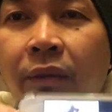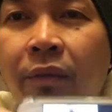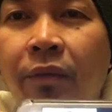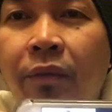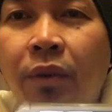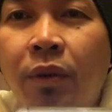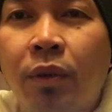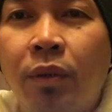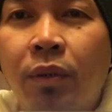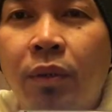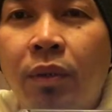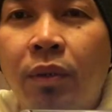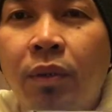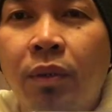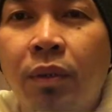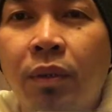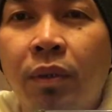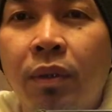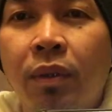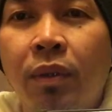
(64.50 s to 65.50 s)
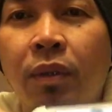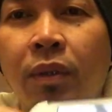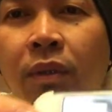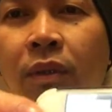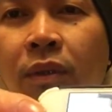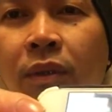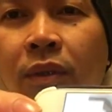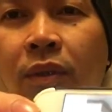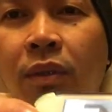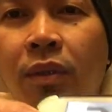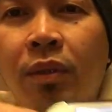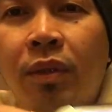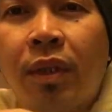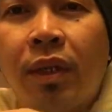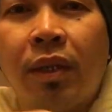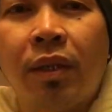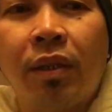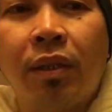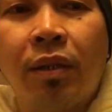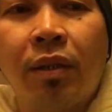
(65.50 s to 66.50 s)
phone so
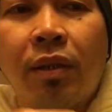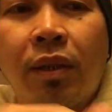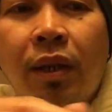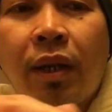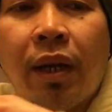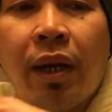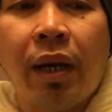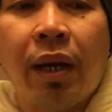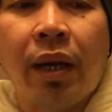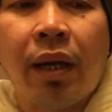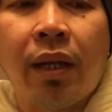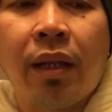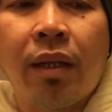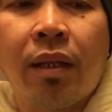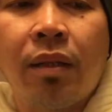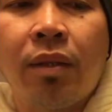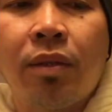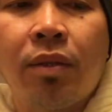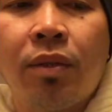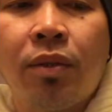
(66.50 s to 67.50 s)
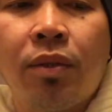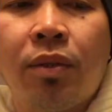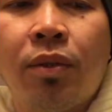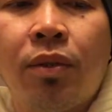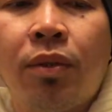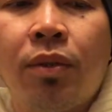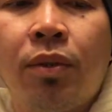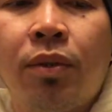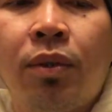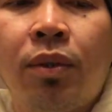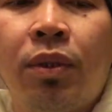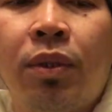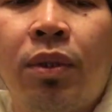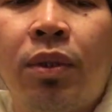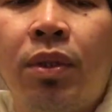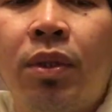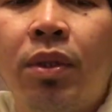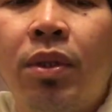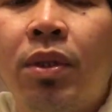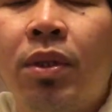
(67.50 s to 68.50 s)
that you can
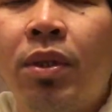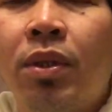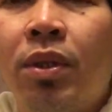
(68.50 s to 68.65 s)
choose